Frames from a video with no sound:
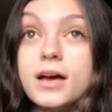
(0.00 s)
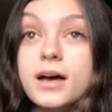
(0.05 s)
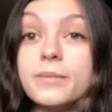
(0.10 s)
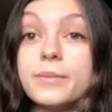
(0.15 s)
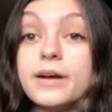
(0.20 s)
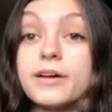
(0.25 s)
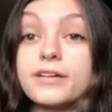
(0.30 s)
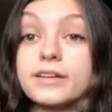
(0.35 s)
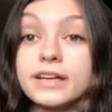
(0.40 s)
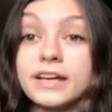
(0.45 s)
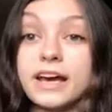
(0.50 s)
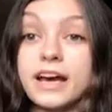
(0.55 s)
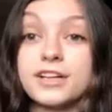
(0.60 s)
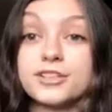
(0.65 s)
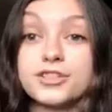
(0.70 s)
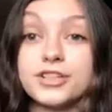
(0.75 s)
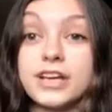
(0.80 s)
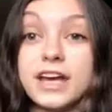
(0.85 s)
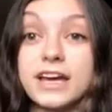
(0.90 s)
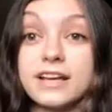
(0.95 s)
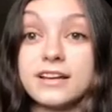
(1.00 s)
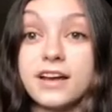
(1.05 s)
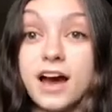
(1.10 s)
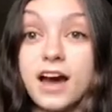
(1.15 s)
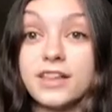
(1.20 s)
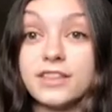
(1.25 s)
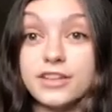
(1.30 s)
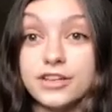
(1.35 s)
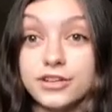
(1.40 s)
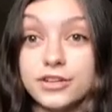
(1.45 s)
Apparently Ashley had
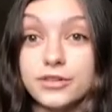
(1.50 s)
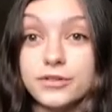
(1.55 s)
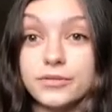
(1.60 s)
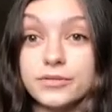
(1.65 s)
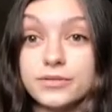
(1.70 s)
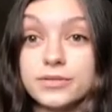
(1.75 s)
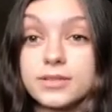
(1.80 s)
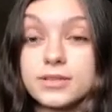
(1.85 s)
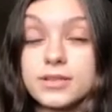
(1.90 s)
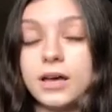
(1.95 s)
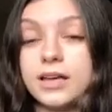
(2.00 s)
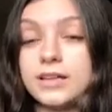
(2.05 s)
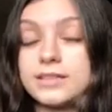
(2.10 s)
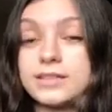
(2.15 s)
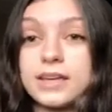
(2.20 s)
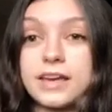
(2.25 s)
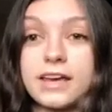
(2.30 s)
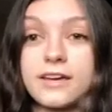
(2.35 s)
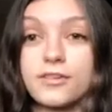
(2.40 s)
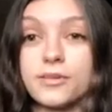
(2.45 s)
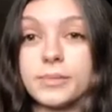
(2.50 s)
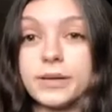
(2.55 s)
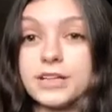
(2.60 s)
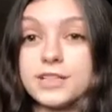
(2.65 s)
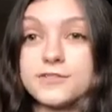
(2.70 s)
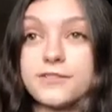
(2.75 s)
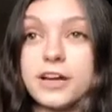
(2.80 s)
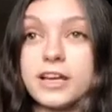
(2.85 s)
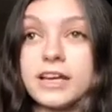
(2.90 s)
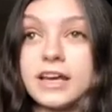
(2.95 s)
gotten the news. It's like
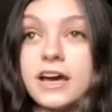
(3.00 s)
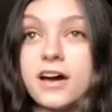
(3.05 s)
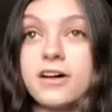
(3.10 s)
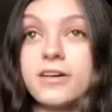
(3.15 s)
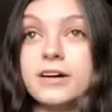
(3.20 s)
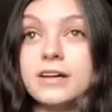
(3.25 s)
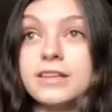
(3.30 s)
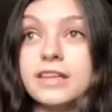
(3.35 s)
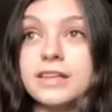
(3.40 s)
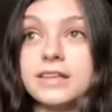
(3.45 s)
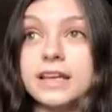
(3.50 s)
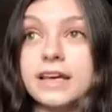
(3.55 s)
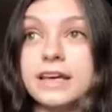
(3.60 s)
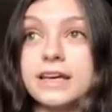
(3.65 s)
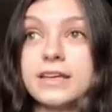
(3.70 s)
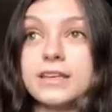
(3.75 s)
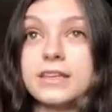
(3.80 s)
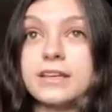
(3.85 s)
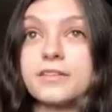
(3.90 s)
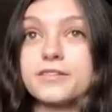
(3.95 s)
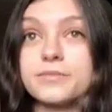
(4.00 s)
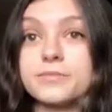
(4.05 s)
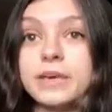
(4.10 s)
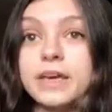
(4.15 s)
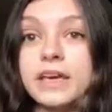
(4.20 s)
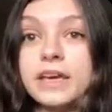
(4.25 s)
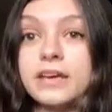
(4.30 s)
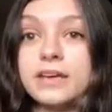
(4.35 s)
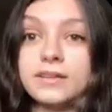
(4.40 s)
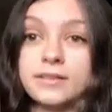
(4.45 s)
everybody's finding out, and then, like, there's
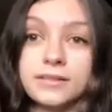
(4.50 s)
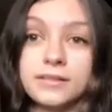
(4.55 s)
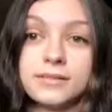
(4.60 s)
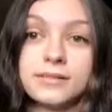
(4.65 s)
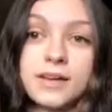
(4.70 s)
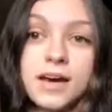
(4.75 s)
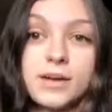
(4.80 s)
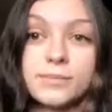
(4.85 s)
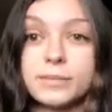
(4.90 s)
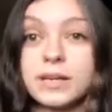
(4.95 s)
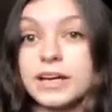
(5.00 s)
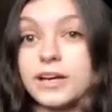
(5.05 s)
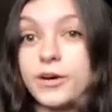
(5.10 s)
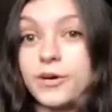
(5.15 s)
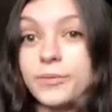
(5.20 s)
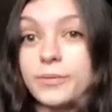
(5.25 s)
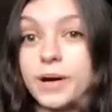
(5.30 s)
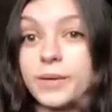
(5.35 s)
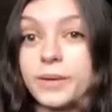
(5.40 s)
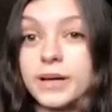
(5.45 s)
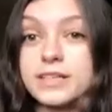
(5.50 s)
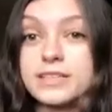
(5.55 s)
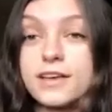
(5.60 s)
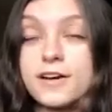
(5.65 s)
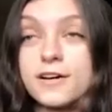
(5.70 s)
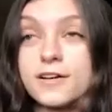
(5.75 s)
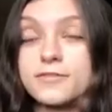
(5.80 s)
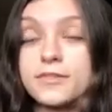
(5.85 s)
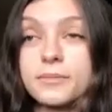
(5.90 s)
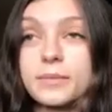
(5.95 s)
me, and I'm, like, home by
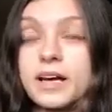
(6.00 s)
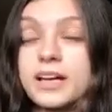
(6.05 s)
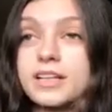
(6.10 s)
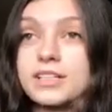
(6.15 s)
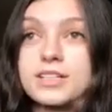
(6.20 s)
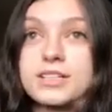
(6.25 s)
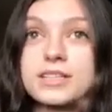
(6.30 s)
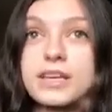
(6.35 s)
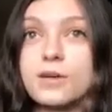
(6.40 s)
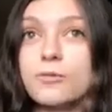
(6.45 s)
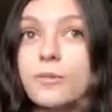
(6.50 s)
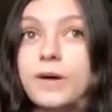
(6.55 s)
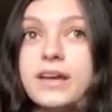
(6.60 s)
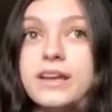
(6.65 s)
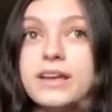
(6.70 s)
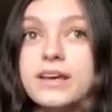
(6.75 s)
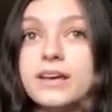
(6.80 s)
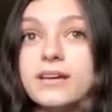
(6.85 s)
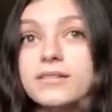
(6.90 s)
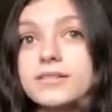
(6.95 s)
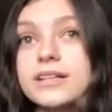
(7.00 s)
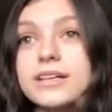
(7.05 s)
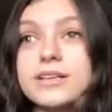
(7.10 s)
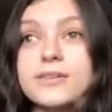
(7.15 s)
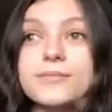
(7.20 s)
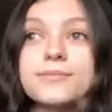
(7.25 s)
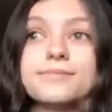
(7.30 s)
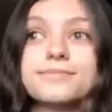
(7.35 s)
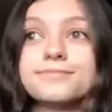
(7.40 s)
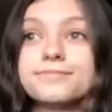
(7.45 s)
myself. I'm kind of just, like, waiting,
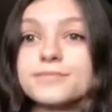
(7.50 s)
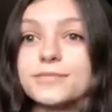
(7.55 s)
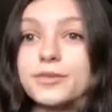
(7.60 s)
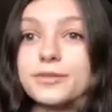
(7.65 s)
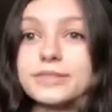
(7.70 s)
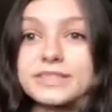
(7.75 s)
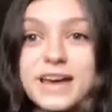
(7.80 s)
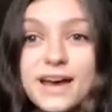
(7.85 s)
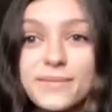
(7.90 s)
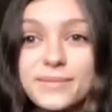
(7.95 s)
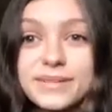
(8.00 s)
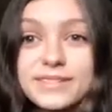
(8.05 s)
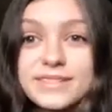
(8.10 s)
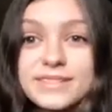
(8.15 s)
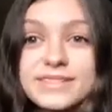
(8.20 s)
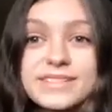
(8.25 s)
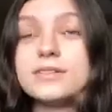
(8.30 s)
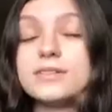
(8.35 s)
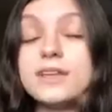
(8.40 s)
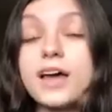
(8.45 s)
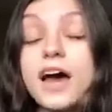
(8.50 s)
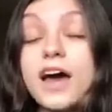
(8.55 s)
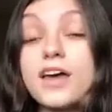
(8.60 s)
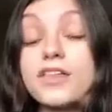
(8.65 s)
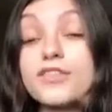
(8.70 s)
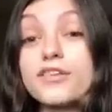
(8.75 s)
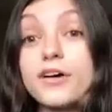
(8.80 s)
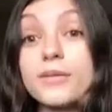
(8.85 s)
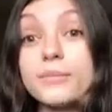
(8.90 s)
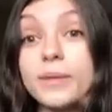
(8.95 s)
like, what's happened?
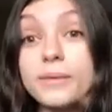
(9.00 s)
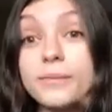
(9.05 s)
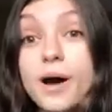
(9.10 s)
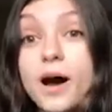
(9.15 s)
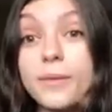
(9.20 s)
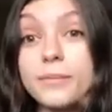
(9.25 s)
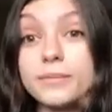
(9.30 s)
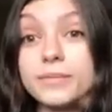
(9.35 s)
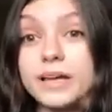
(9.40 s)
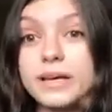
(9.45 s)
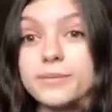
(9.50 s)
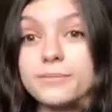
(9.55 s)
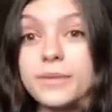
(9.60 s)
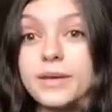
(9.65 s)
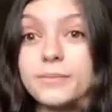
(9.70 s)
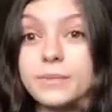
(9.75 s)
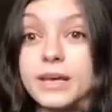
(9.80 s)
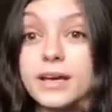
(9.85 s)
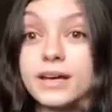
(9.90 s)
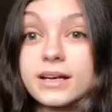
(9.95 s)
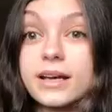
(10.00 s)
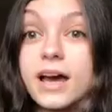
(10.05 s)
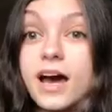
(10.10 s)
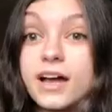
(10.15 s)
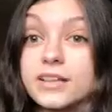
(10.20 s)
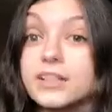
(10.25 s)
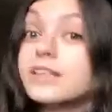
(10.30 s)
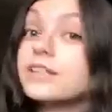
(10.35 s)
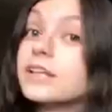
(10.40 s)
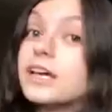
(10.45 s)
I thought my mom, like, maybe had
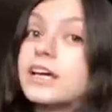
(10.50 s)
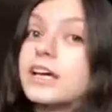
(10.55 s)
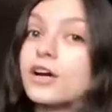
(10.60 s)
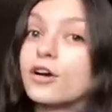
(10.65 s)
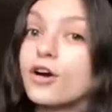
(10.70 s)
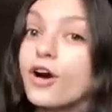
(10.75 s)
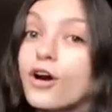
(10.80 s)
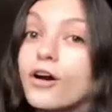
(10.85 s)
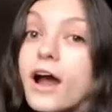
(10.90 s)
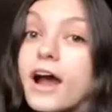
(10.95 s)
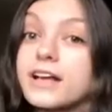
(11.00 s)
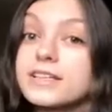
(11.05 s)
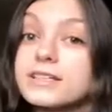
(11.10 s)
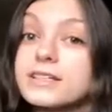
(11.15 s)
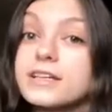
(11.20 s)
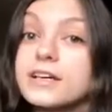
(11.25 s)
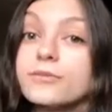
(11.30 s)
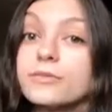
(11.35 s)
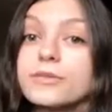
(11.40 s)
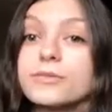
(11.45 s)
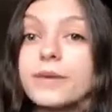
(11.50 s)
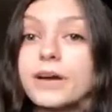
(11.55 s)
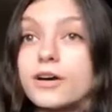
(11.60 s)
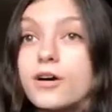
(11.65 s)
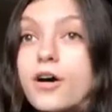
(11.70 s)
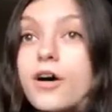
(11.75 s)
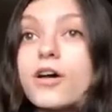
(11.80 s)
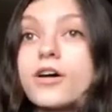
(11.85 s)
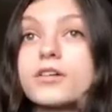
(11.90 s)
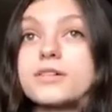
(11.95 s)
gotten in, like, a car accident with my
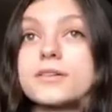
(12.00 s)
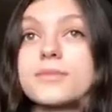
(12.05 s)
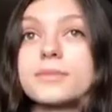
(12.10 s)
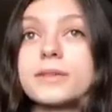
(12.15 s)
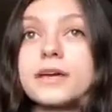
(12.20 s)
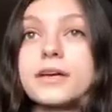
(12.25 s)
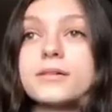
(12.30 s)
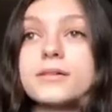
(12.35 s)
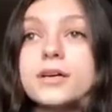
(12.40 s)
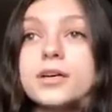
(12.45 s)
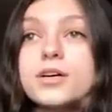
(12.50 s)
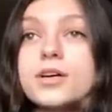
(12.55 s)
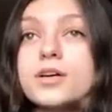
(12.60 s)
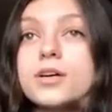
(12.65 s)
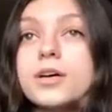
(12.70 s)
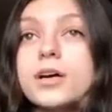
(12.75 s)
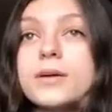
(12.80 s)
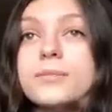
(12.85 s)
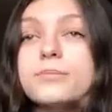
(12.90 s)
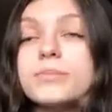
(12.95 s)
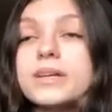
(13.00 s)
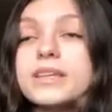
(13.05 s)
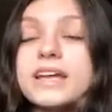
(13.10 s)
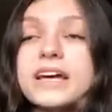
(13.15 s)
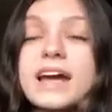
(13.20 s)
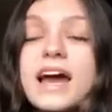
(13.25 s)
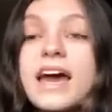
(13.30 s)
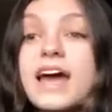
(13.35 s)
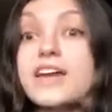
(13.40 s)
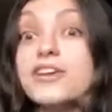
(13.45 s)
car or something. But,
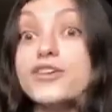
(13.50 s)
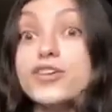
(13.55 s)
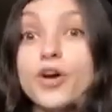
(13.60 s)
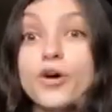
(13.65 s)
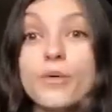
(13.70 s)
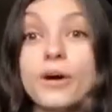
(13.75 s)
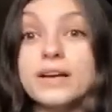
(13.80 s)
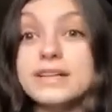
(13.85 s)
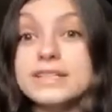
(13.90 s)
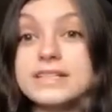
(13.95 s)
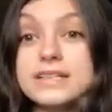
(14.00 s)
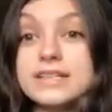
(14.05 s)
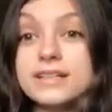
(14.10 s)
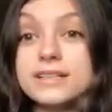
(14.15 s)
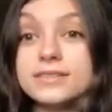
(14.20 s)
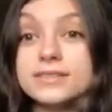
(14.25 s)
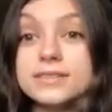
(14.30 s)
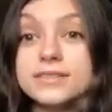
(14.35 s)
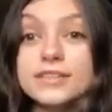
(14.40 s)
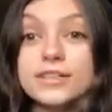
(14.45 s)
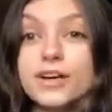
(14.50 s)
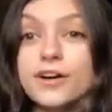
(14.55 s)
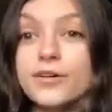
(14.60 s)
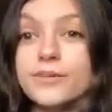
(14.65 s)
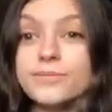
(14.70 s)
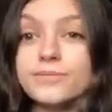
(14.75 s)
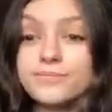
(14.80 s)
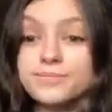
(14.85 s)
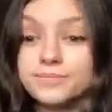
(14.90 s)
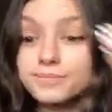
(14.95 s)
like, I had no idea, you know?